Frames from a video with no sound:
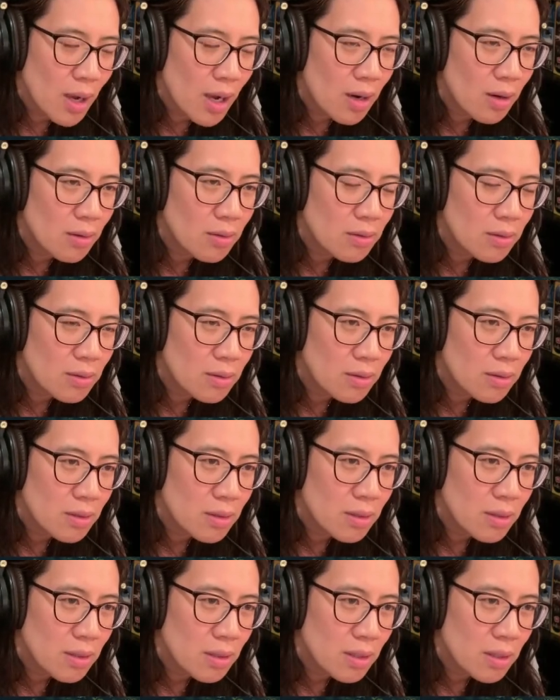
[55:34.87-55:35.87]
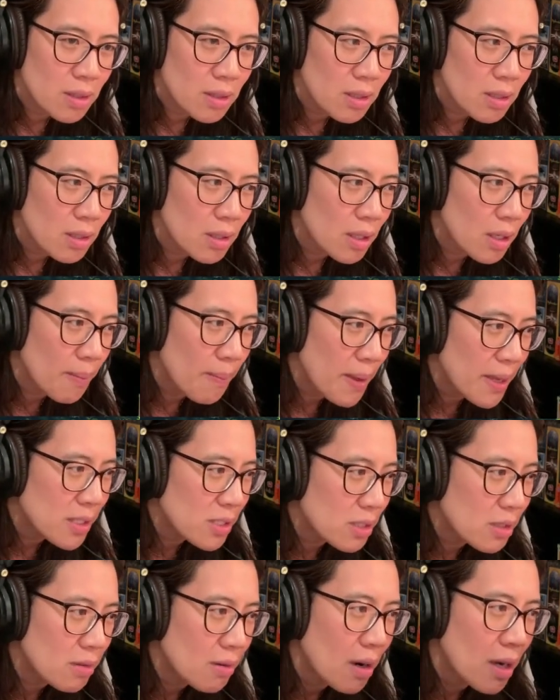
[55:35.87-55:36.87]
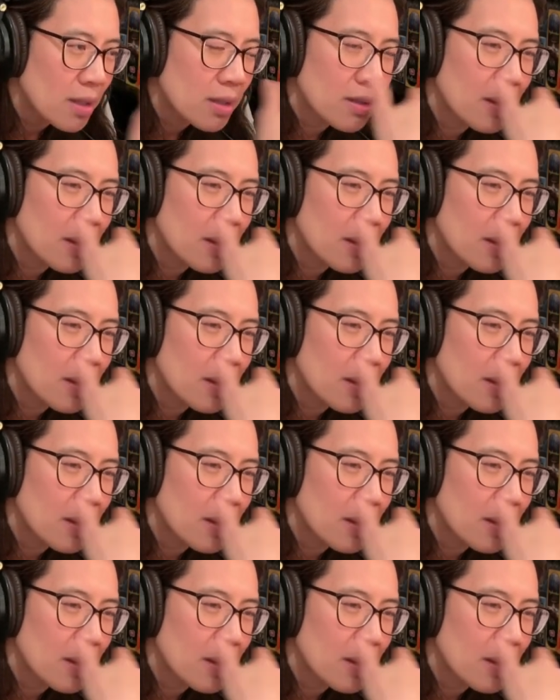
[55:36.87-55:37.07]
well compared to the right.